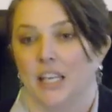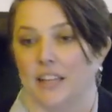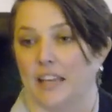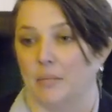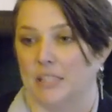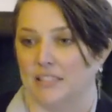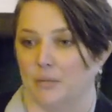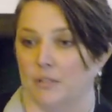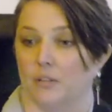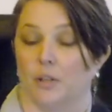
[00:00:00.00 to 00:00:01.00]
And that means that
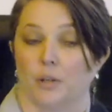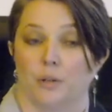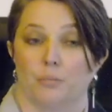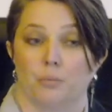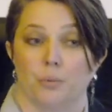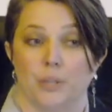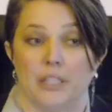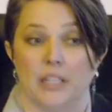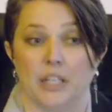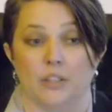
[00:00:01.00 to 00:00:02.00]
we've
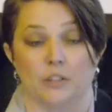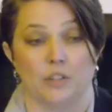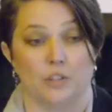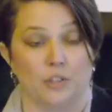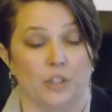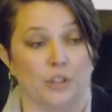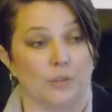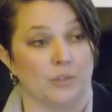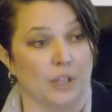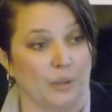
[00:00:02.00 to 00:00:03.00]
pre-understood
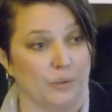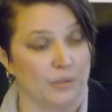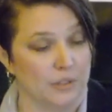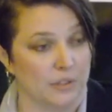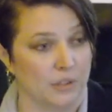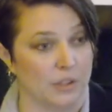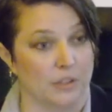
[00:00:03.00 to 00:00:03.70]
those zones